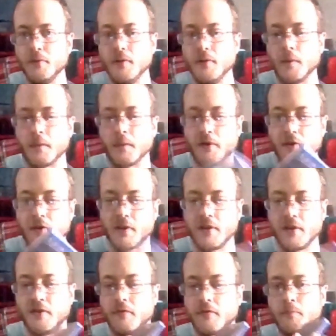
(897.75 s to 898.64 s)
I'm going to look
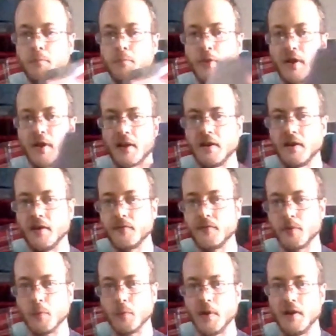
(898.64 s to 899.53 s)
into playing it a
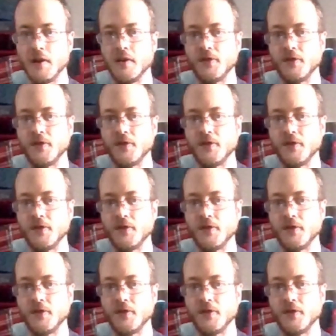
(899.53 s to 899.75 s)
different way. It's